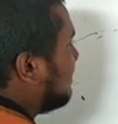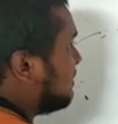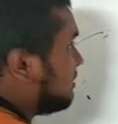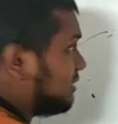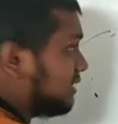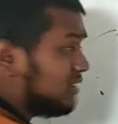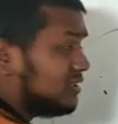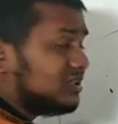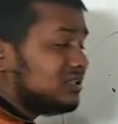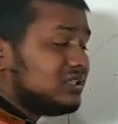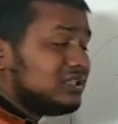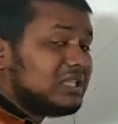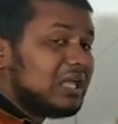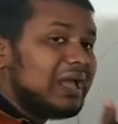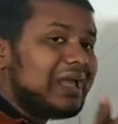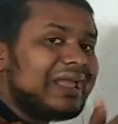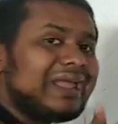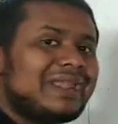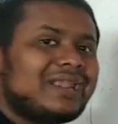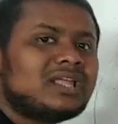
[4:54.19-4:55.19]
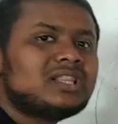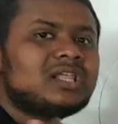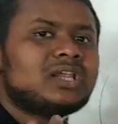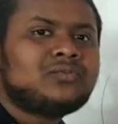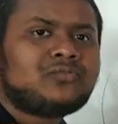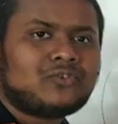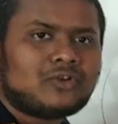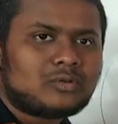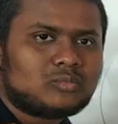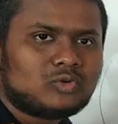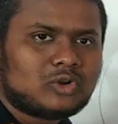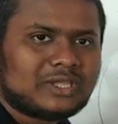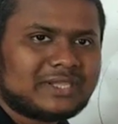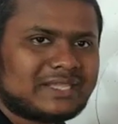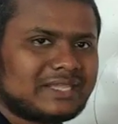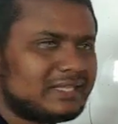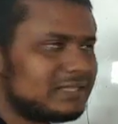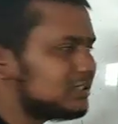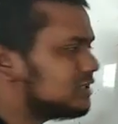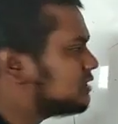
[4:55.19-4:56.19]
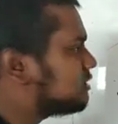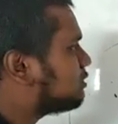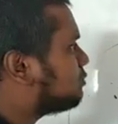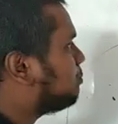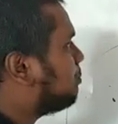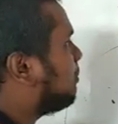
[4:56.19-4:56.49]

Then the another formula is